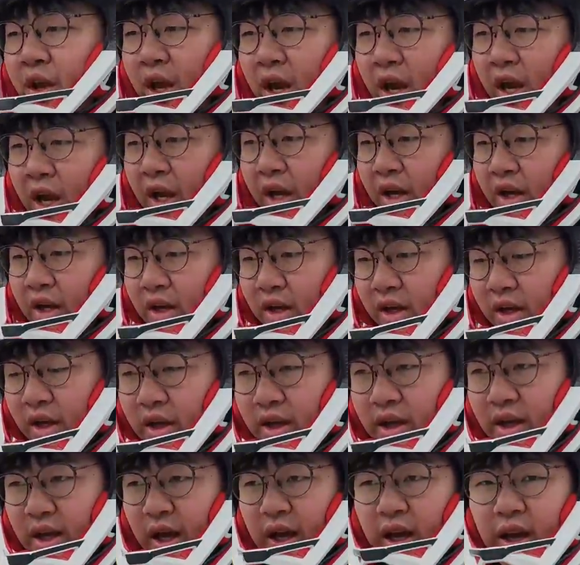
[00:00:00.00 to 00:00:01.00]
and
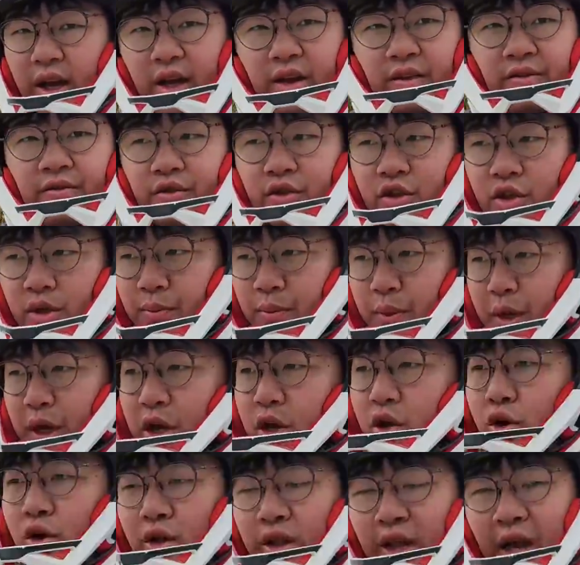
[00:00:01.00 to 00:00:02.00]
get it to be
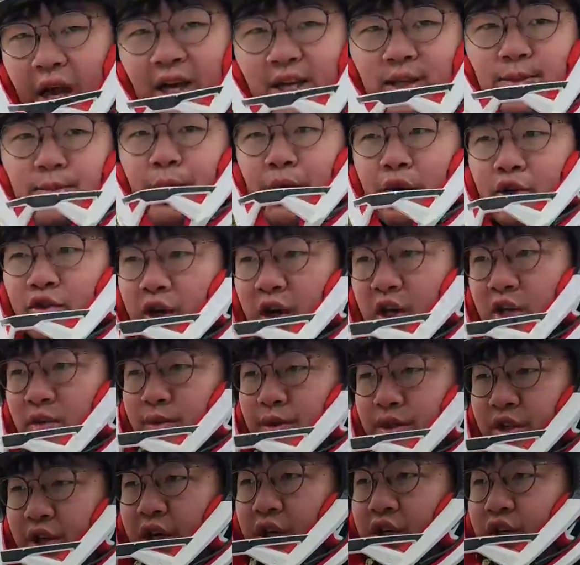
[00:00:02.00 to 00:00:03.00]
your last mile
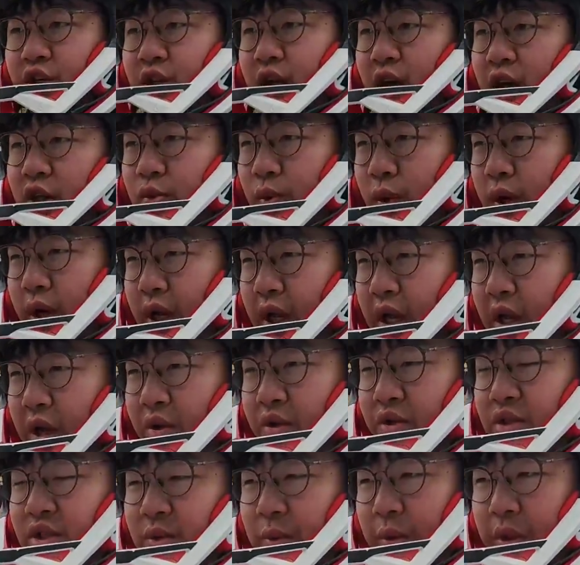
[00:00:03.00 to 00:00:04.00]
transportation. That's what
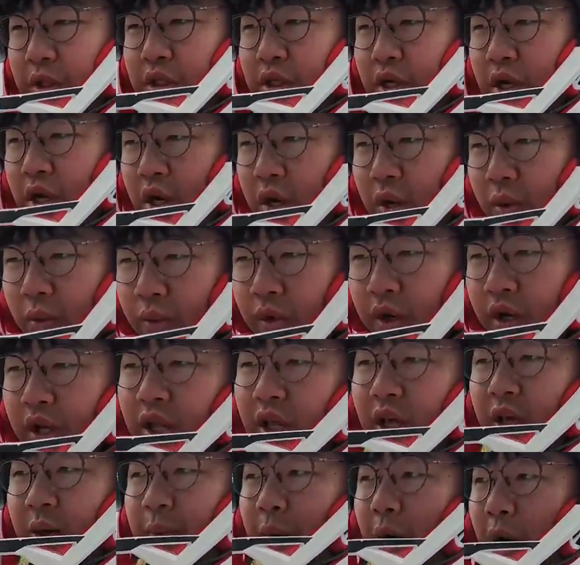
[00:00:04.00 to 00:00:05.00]
EUC was
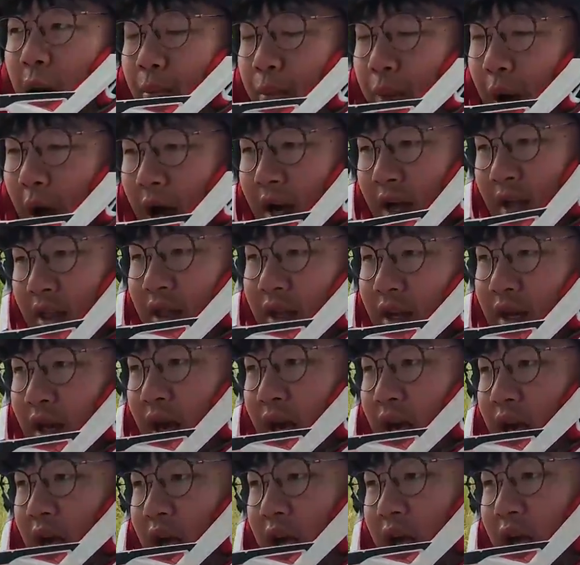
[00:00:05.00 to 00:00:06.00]
really about back in the
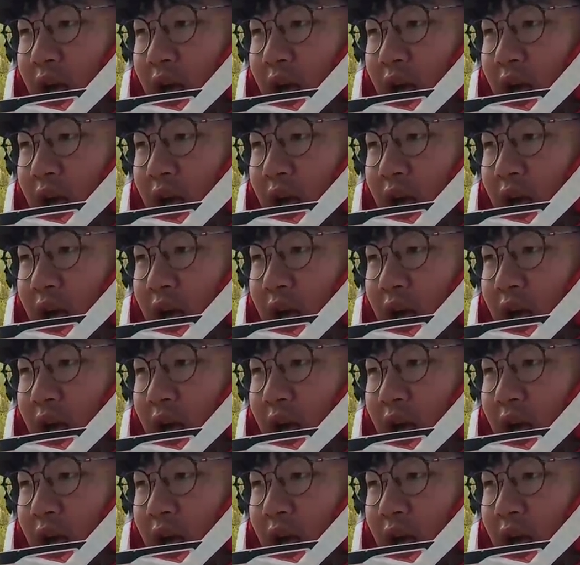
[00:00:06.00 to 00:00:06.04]
day.